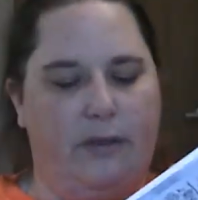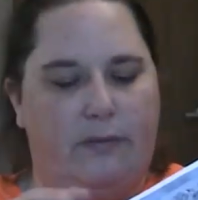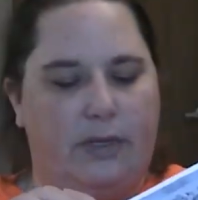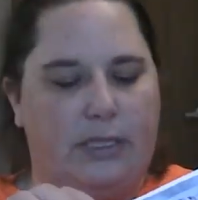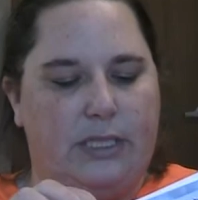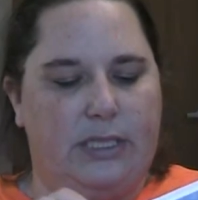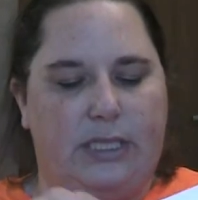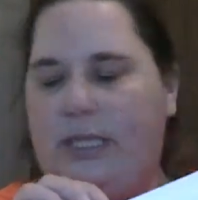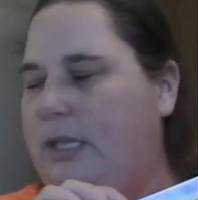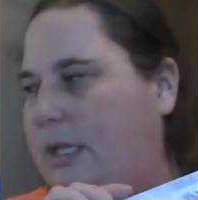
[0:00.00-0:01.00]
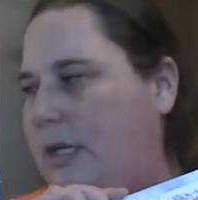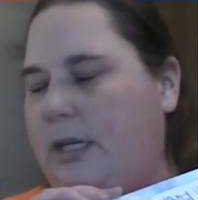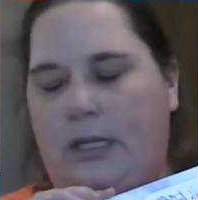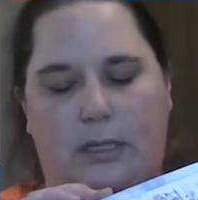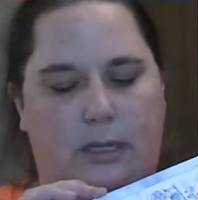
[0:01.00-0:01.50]
versus
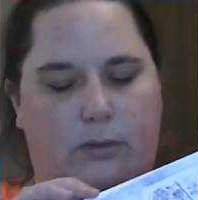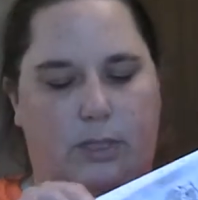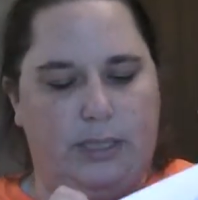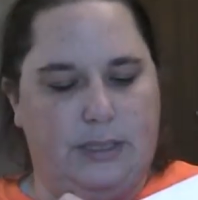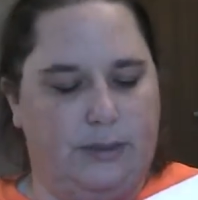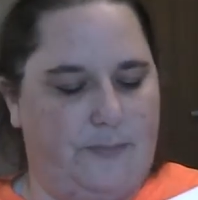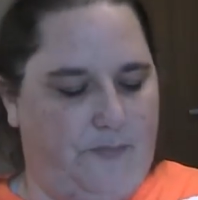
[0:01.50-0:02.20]
the little ones.